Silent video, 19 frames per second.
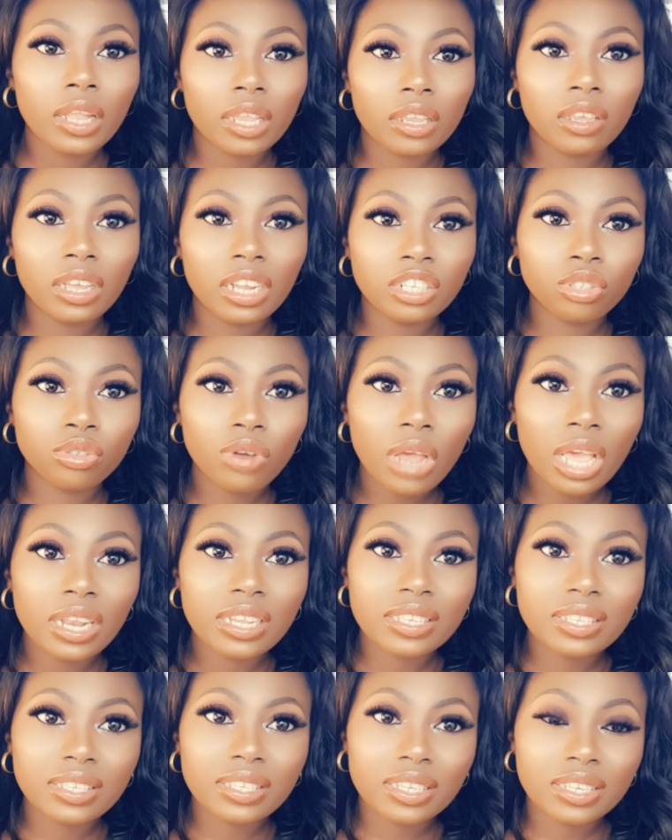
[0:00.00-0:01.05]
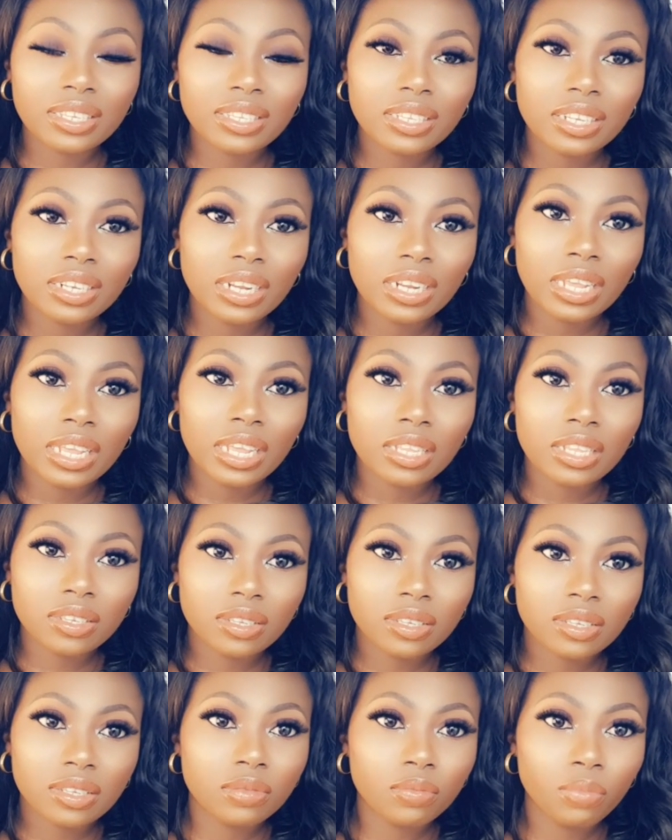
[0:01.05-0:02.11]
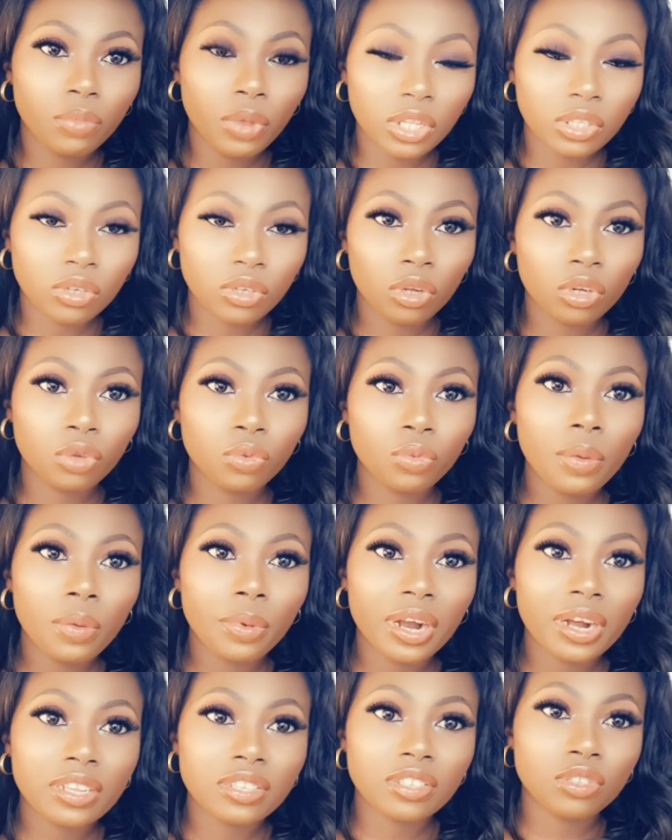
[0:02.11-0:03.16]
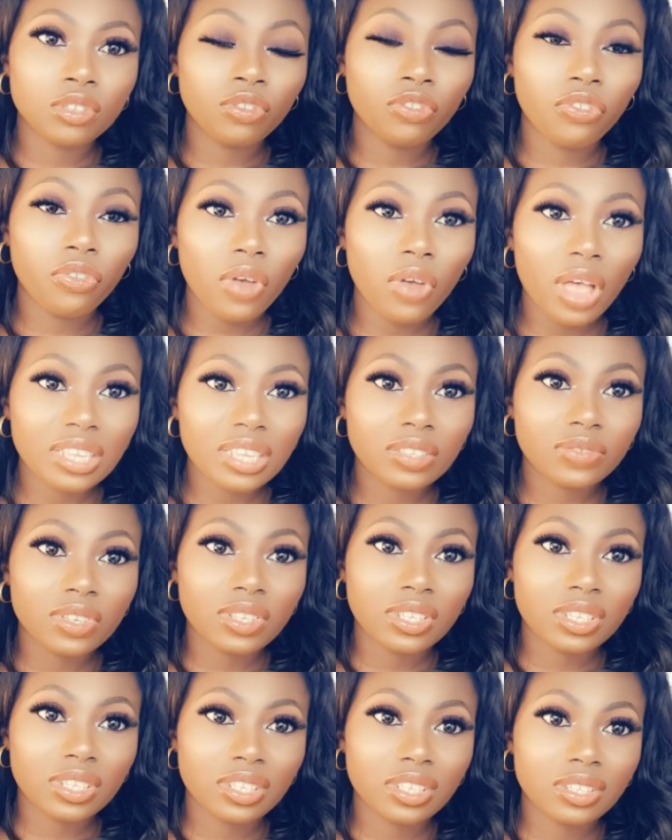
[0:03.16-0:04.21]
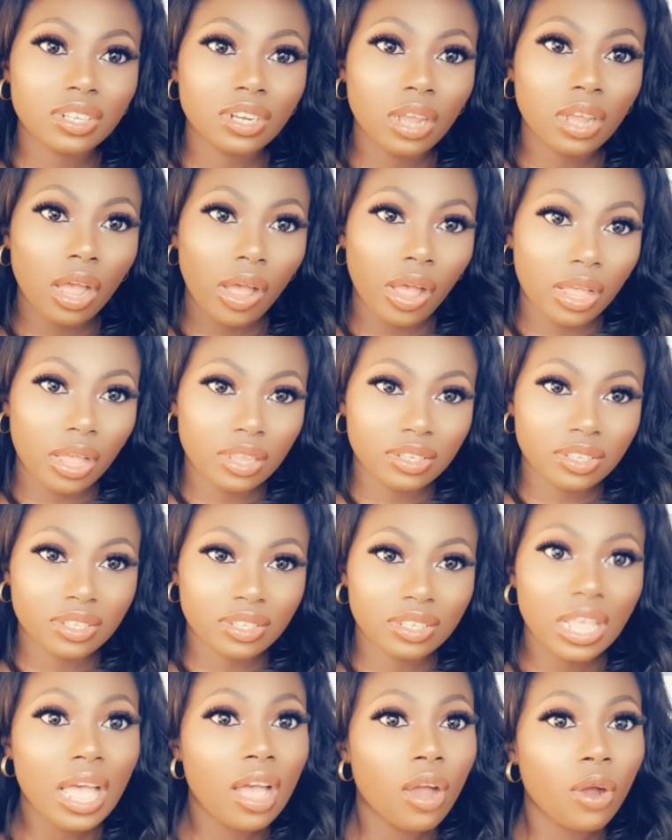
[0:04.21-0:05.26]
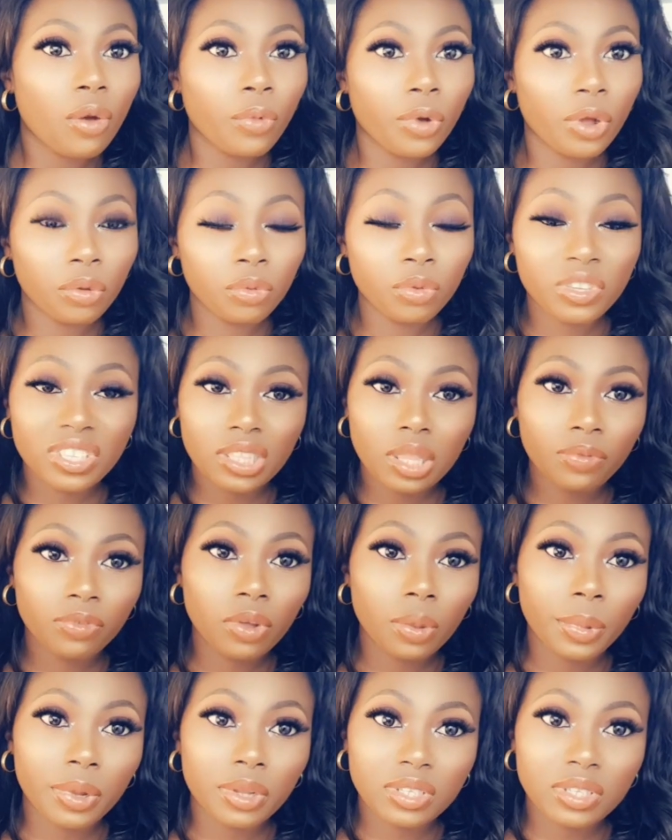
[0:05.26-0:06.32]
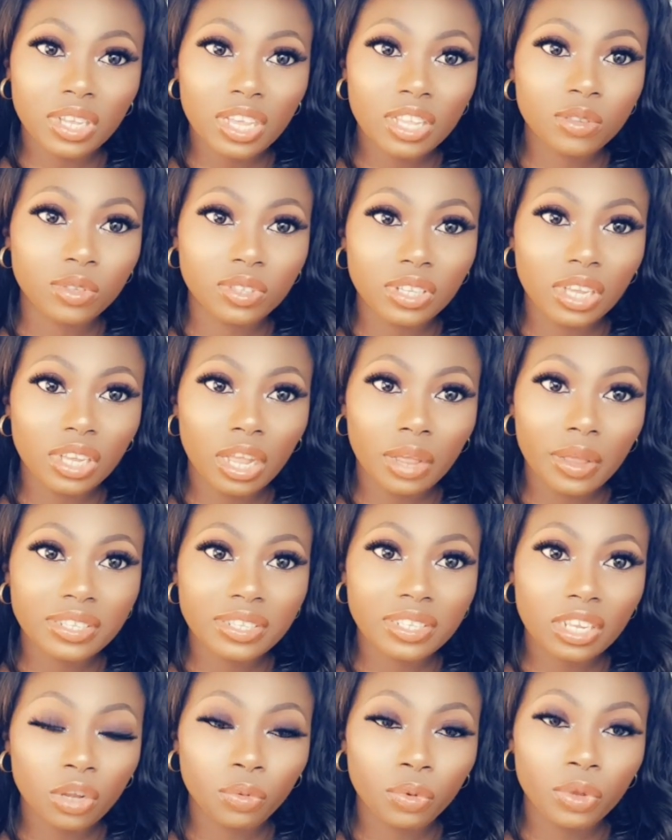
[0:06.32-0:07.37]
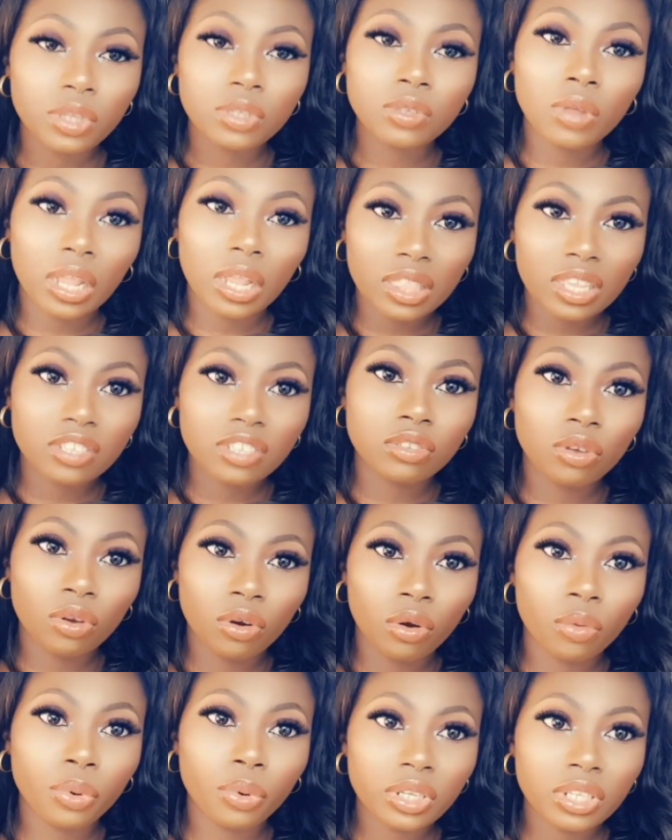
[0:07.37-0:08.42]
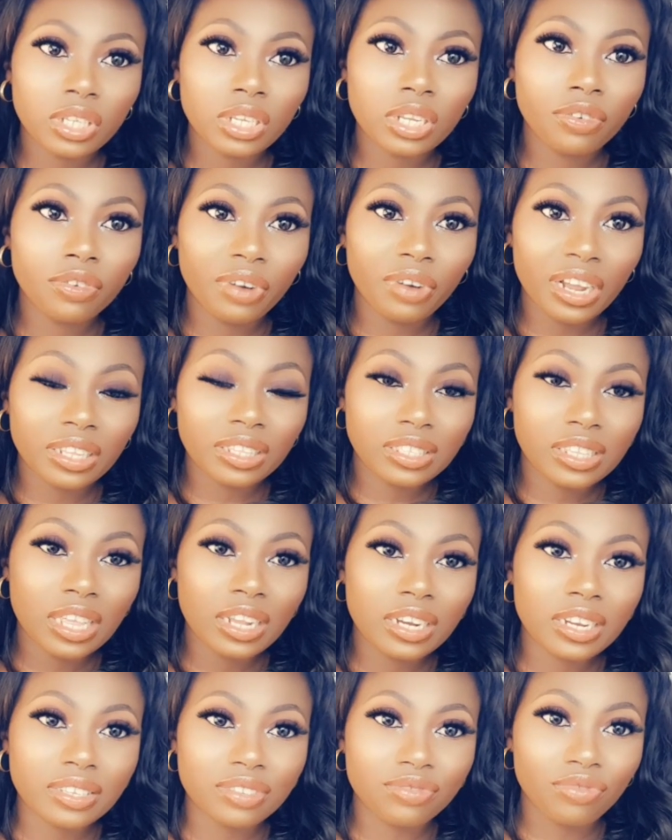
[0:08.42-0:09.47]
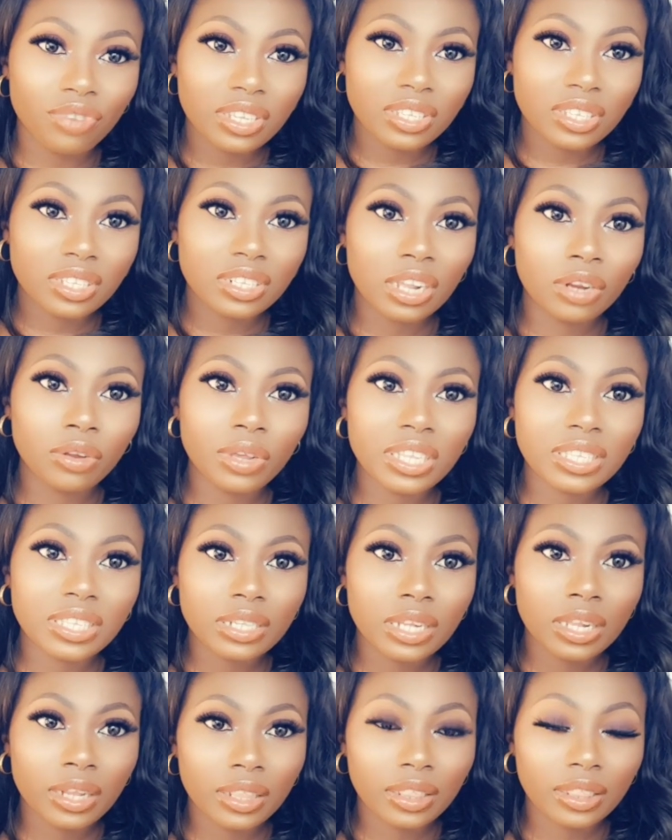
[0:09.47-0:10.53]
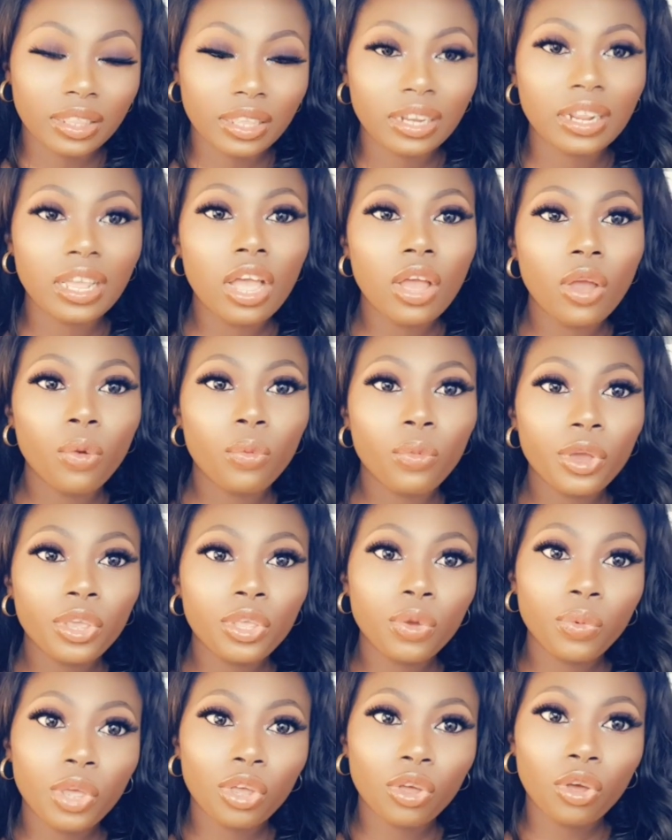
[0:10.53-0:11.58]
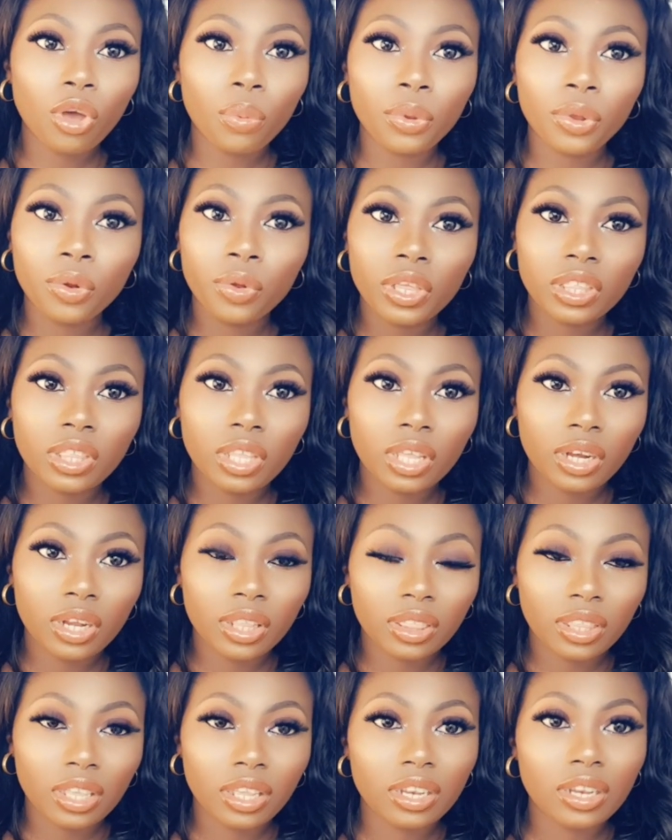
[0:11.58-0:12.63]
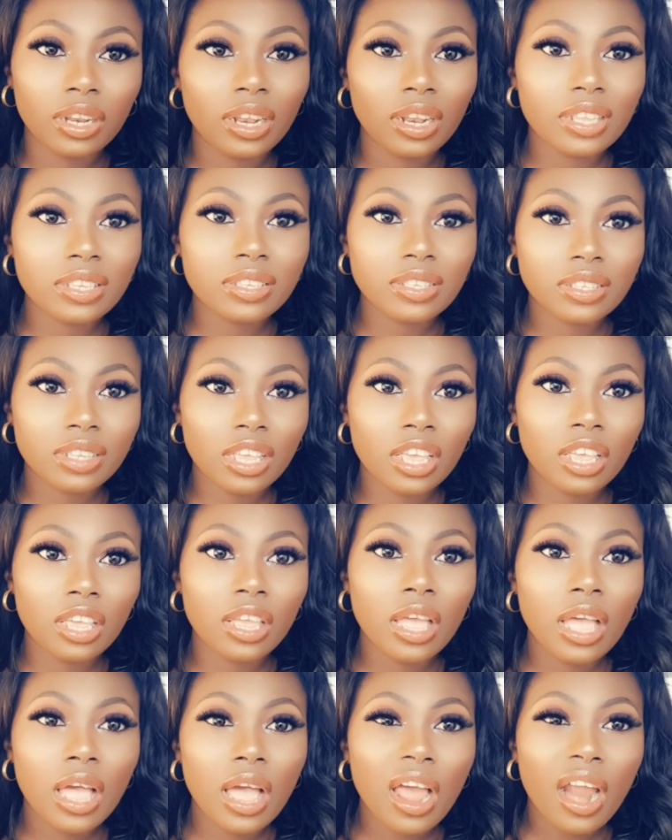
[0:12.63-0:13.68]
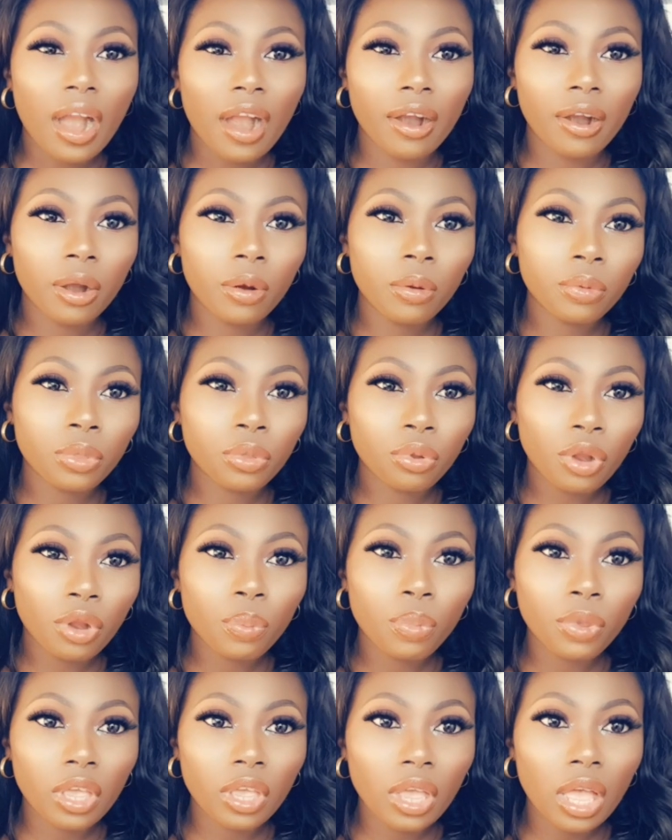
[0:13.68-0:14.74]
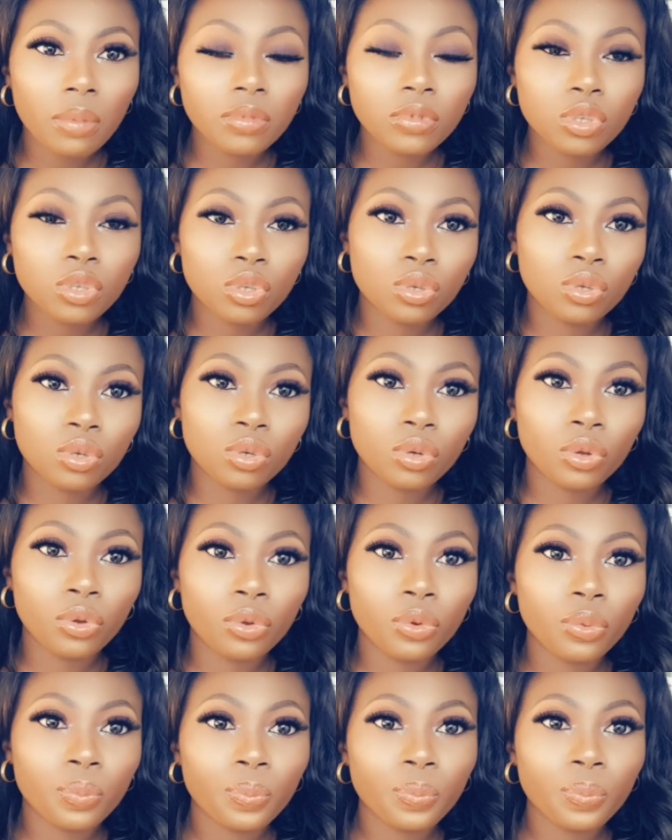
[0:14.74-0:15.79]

You can try the 16-8 method, whereas you fast for 16 hours. Well, you sleep for about 8 to 10 hours anyway, so at least your body right then is resting and not eating anything. When you wake up, you don't eat anything. Let's say around 3 p.m. to